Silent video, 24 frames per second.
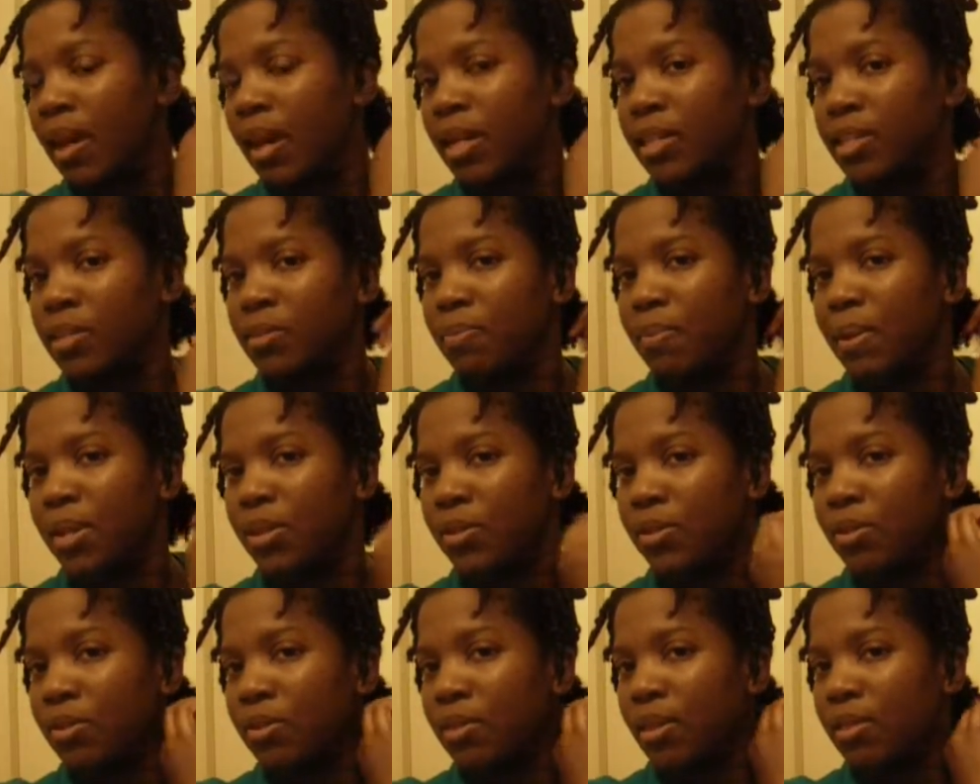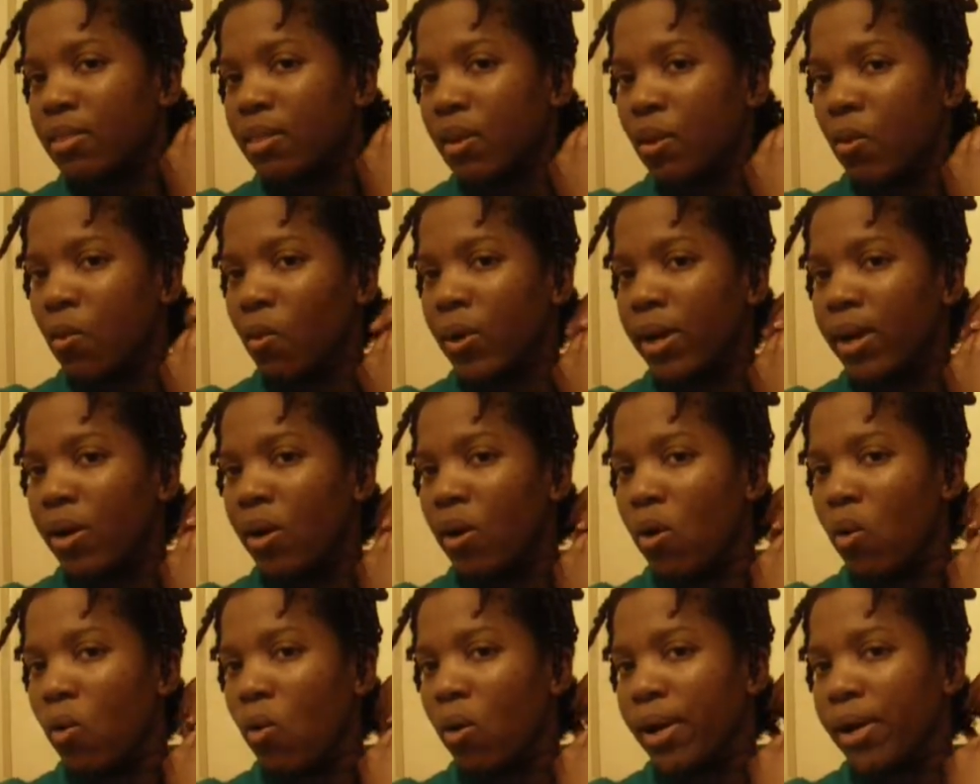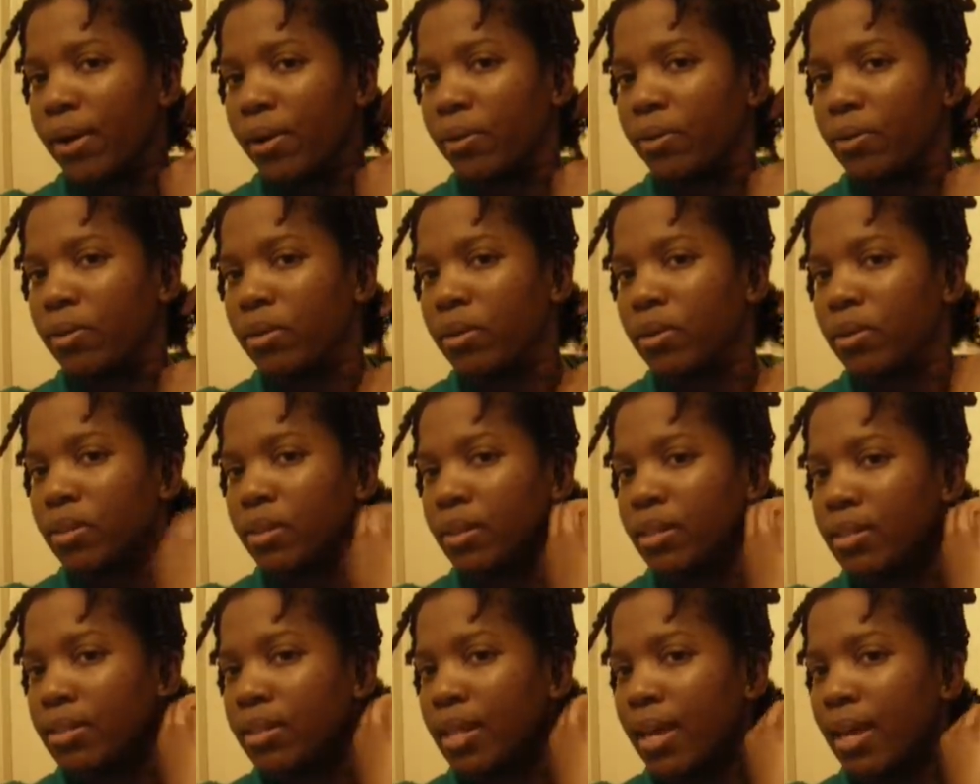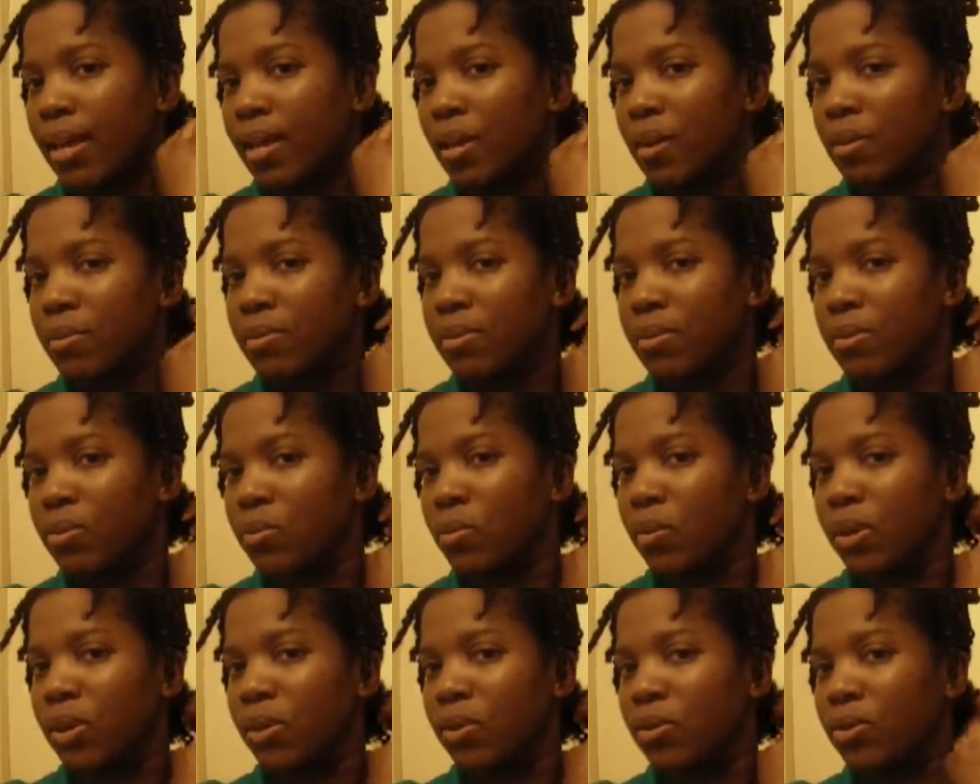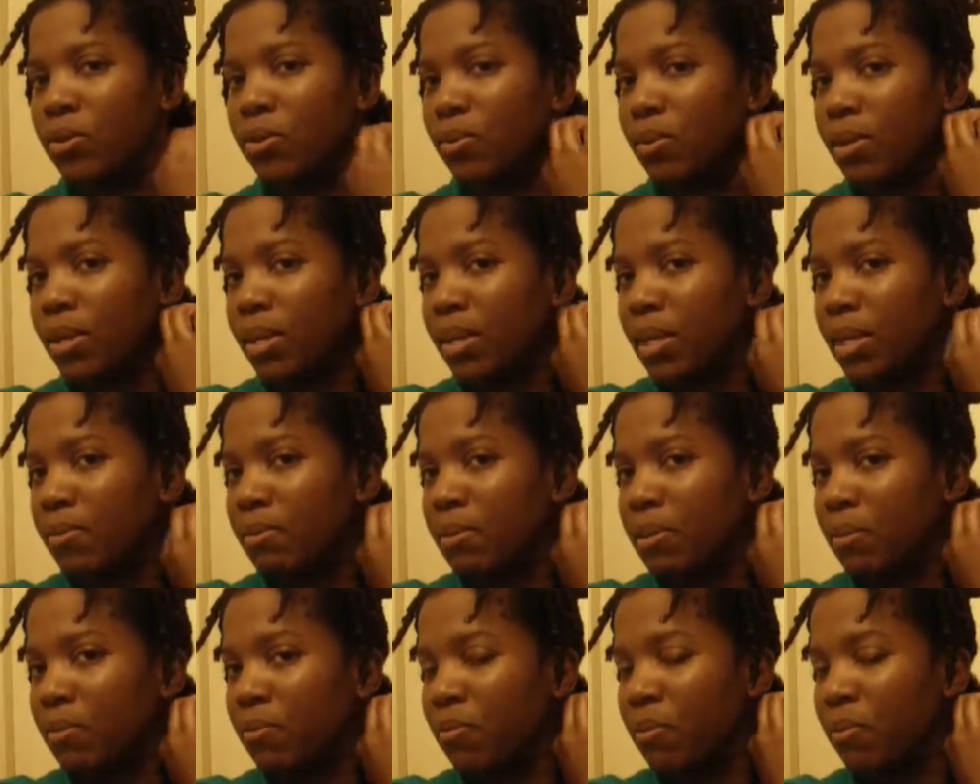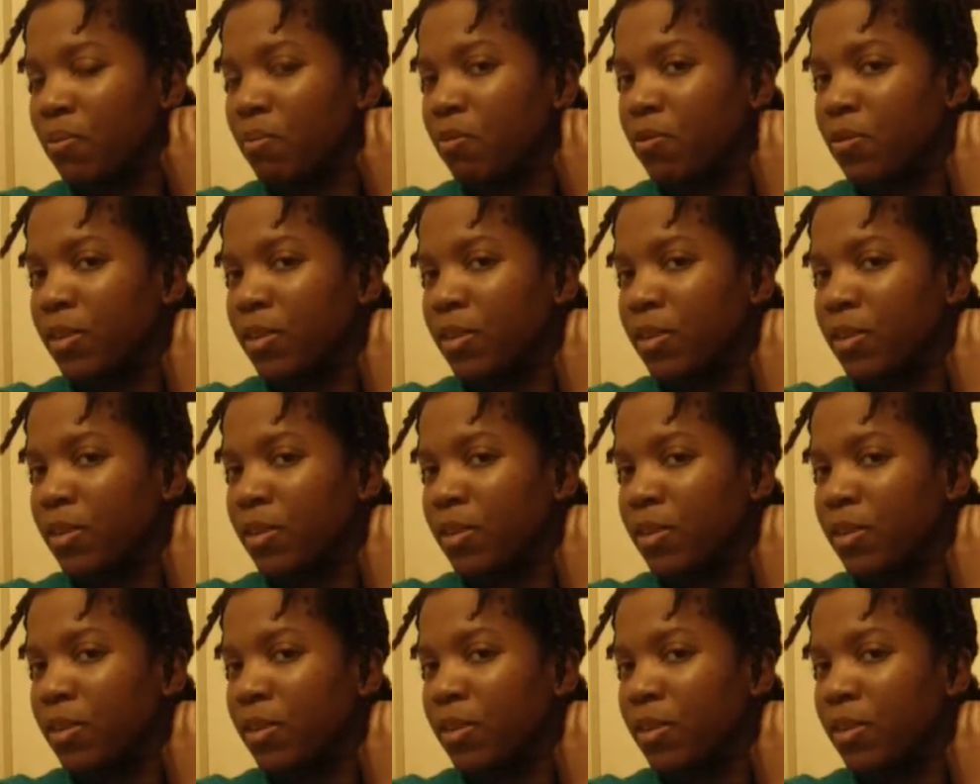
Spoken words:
I just make sure that they're well oiled, because that helps as well too and keeps it from